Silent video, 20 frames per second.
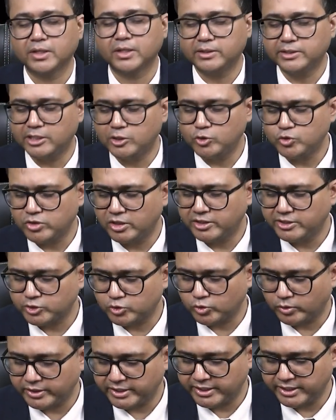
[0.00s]
delusional
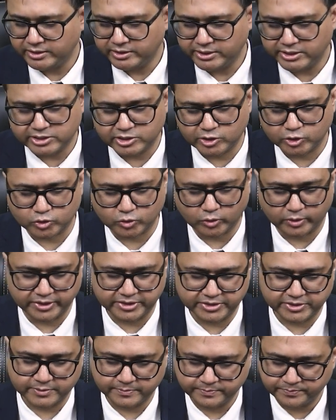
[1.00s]
disorder and these
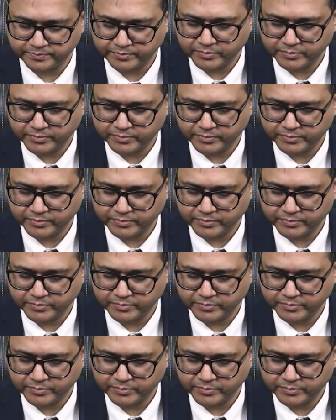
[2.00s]
disorders.